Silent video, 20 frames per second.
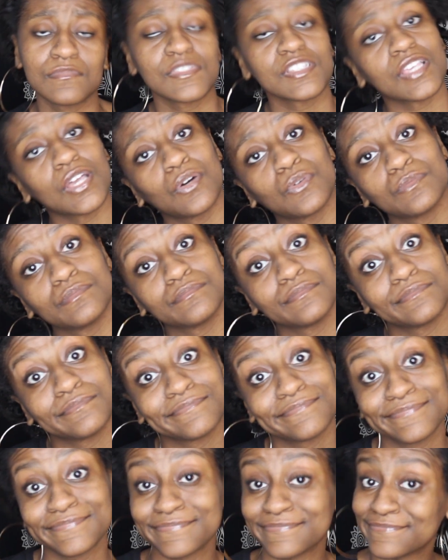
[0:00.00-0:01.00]
So
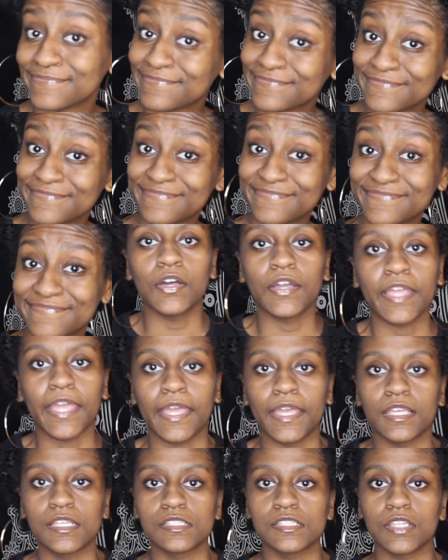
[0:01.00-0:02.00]

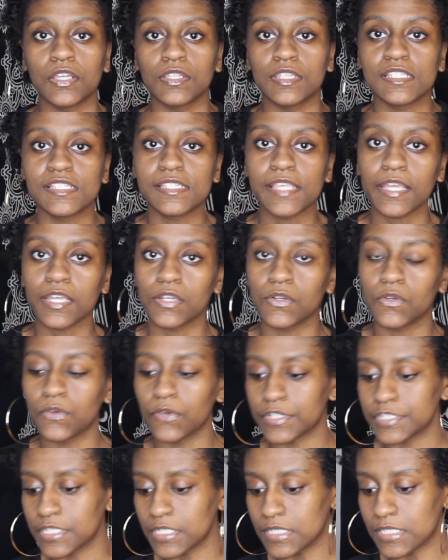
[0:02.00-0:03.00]
okay, so the second
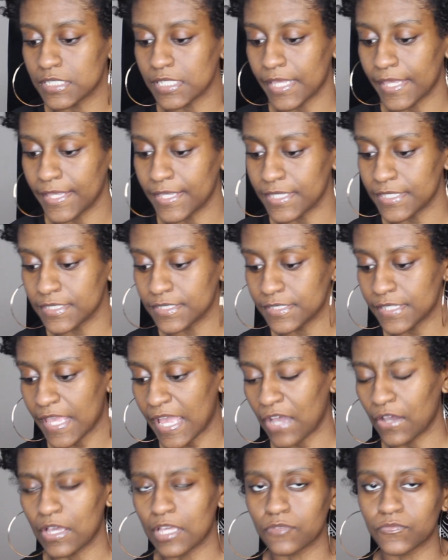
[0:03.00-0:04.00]
question says,
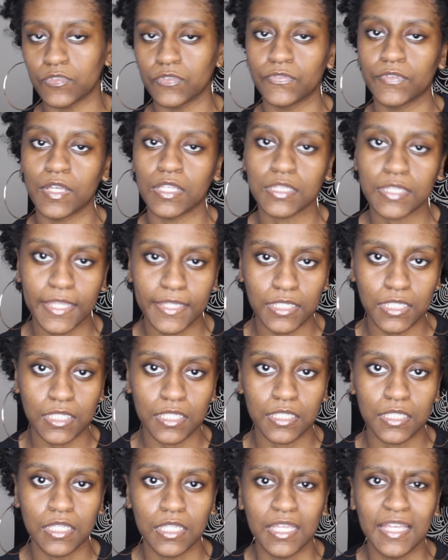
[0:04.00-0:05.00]
how have you felt
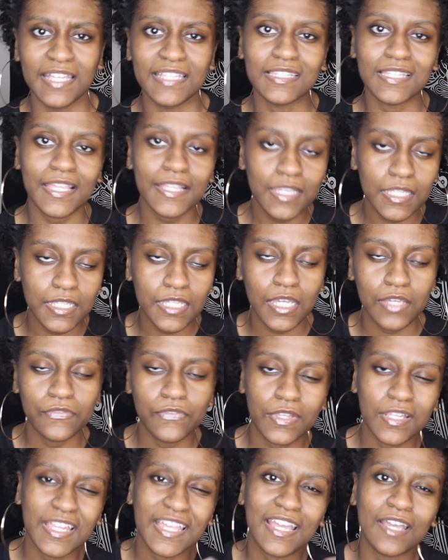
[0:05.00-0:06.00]
lately? And lately I
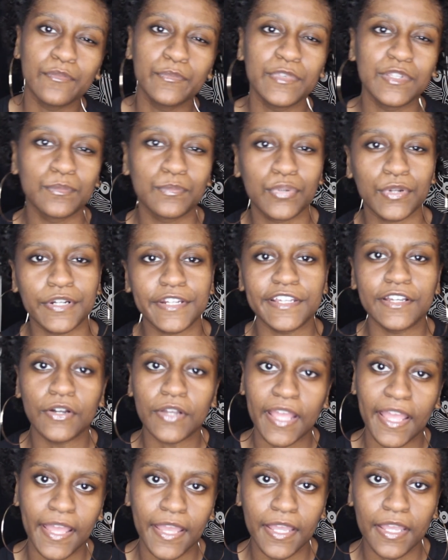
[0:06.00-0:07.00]
felt like I've been pretty
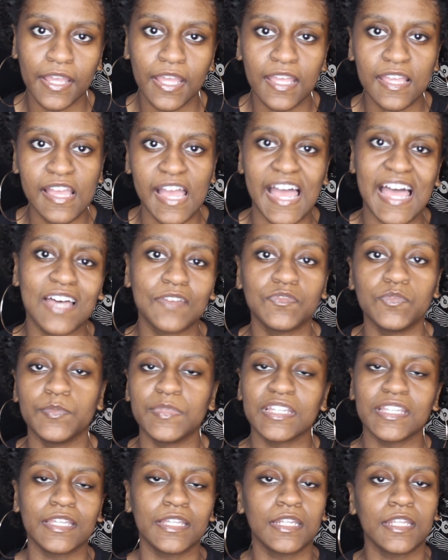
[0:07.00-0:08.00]
okay. I haven't
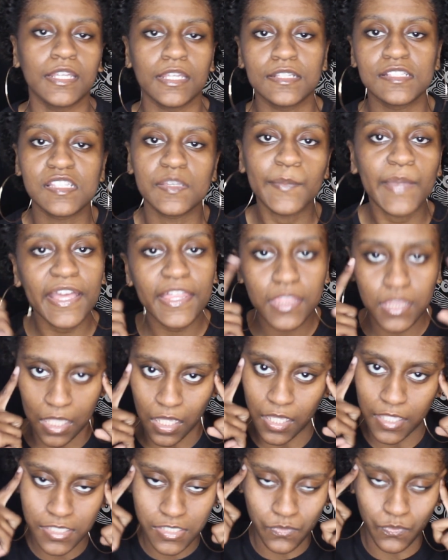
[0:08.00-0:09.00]
been getting into my
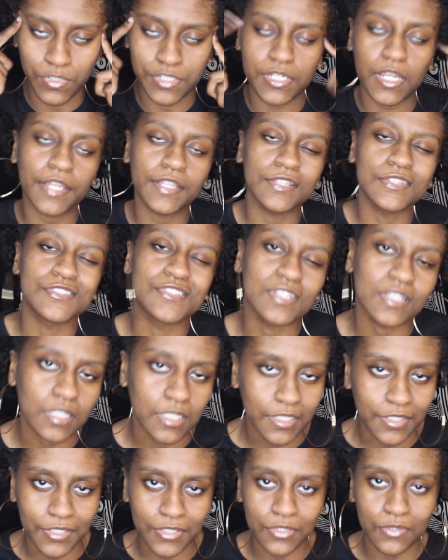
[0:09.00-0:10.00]
thoughts, which I
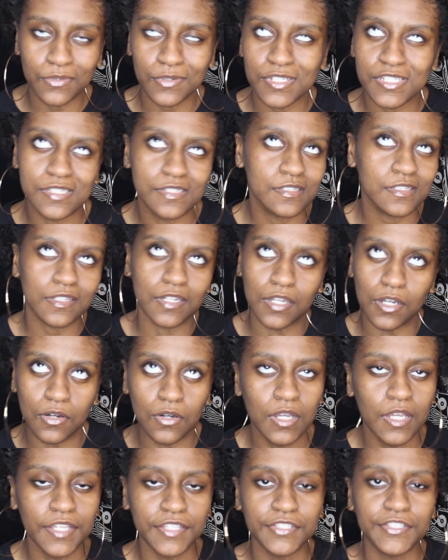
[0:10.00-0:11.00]
usually do, which, you know,
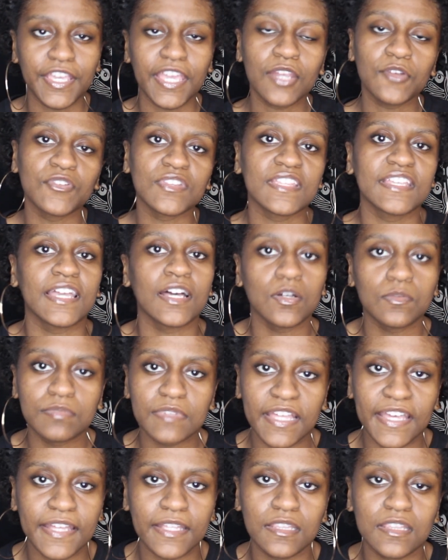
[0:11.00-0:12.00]
you can't really help
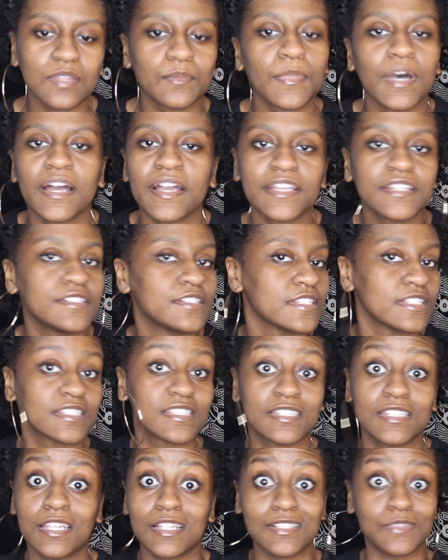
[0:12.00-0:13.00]
that. The mind
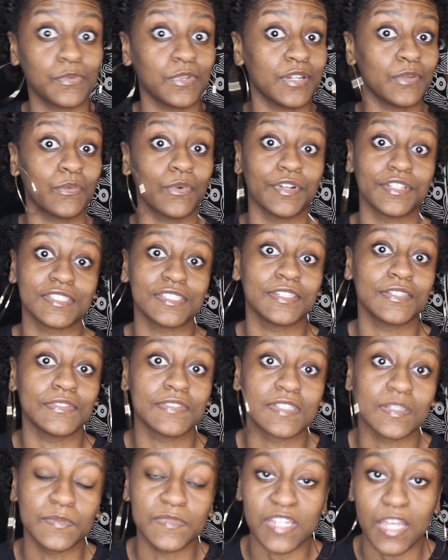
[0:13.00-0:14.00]
just does what it wants to
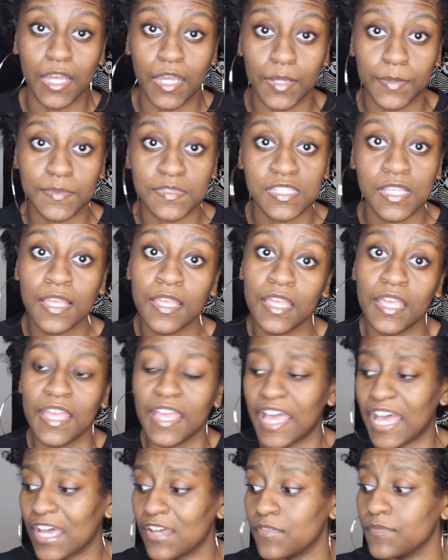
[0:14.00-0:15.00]
sometimes.
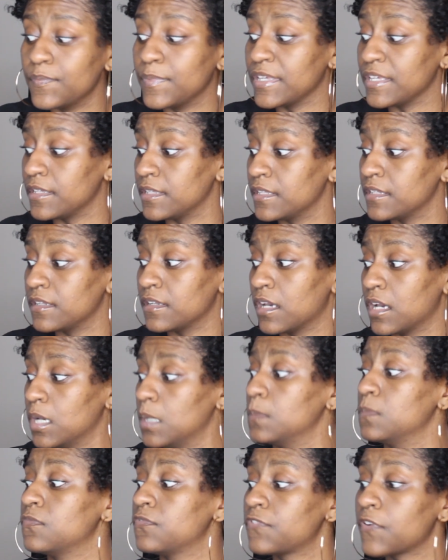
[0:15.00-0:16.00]
I've been
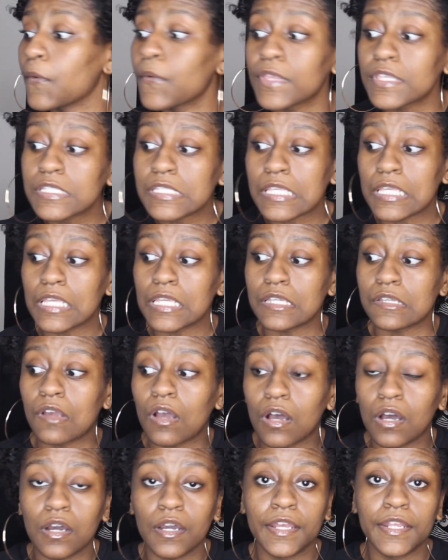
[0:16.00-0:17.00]
focusing
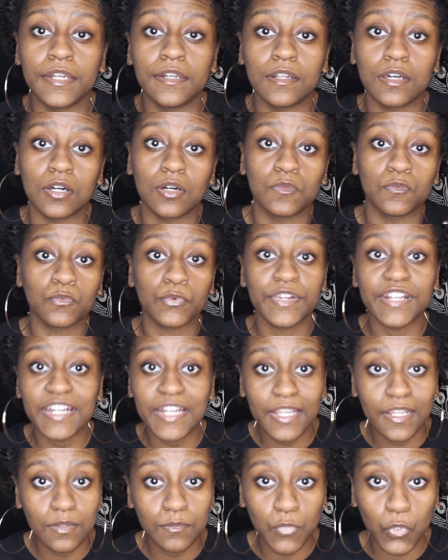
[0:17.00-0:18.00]
on
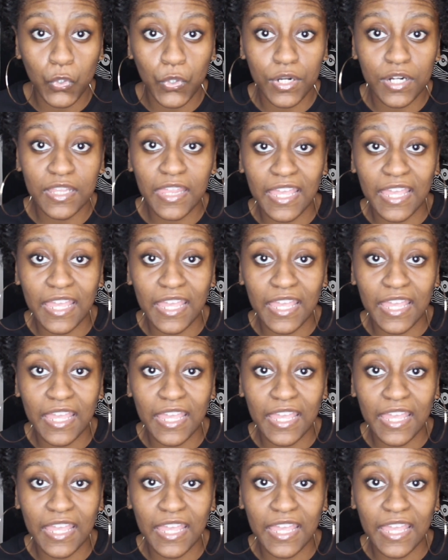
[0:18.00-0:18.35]
reading more.